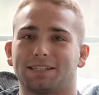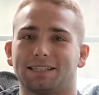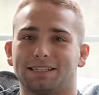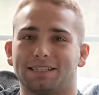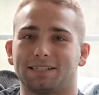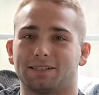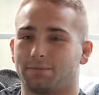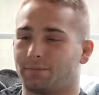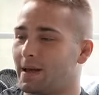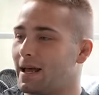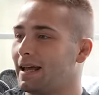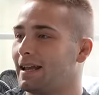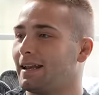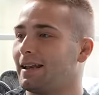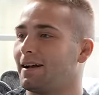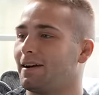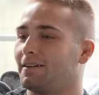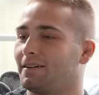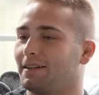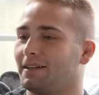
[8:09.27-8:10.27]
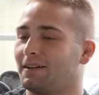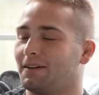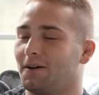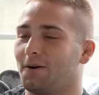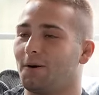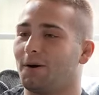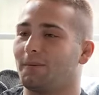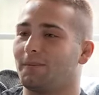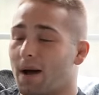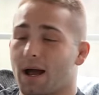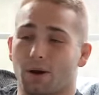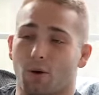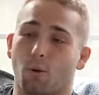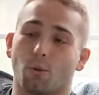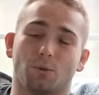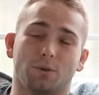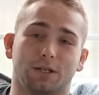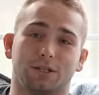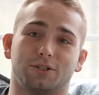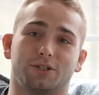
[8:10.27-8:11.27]
This has been, you know, my
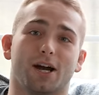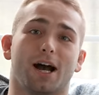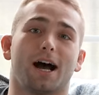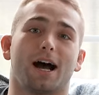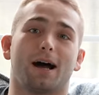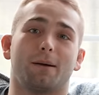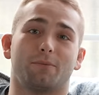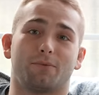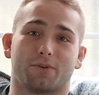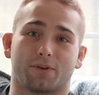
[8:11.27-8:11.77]
only job